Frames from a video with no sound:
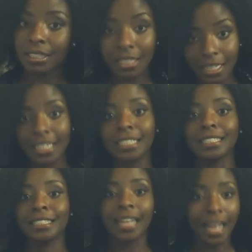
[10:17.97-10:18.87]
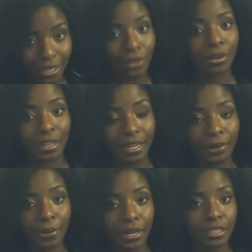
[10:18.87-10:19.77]
It is not going
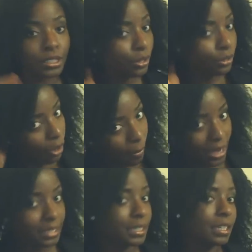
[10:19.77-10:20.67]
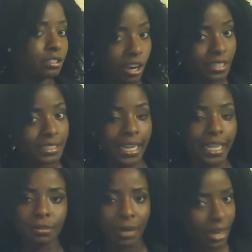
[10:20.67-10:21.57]
anywhere. So nobody's gonna try to
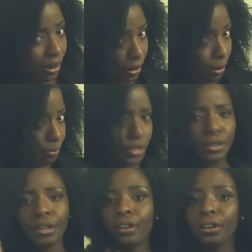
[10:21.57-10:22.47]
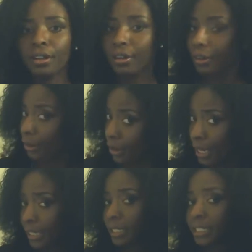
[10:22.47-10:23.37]
snatch my hair up. No, no, no, no, no.
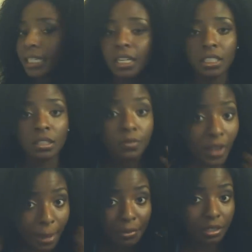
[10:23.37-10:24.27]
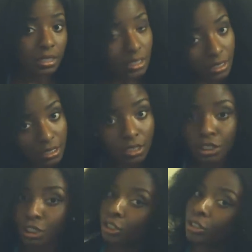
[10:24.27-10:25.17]
This hair is fabulous, and it
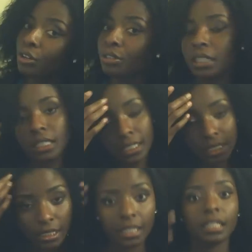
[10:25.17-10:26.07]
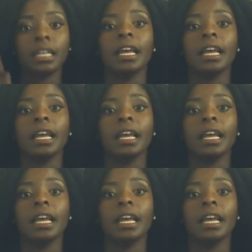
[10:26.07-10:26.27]
looks so realistic.